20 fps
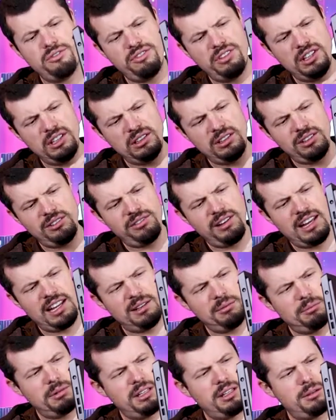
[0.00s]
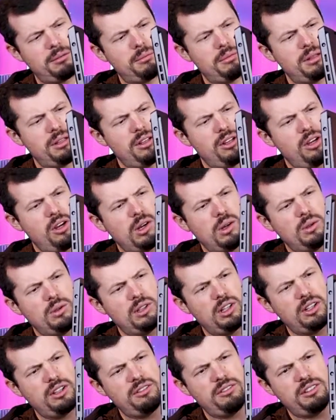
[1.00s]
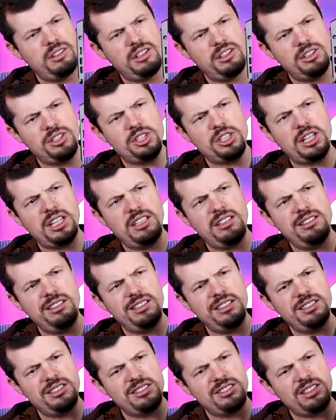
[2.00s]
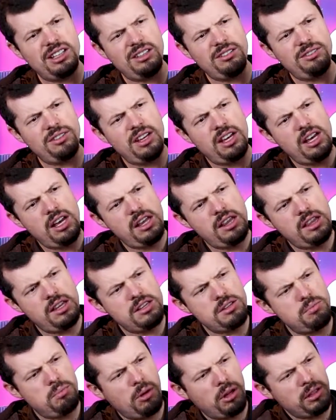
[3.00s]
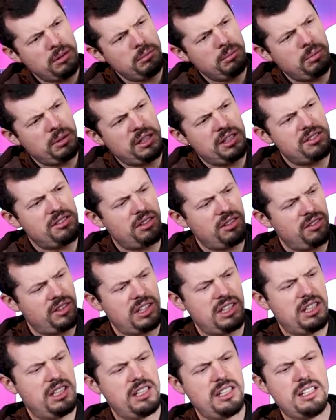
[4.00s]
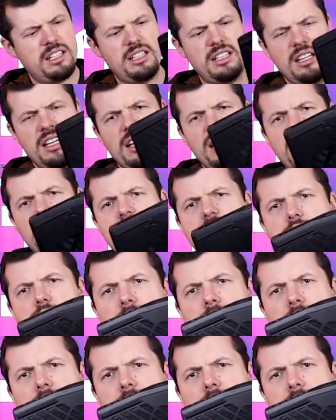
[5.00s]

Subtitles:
feel of aluminium all over the shell itself. This bottom piece over here is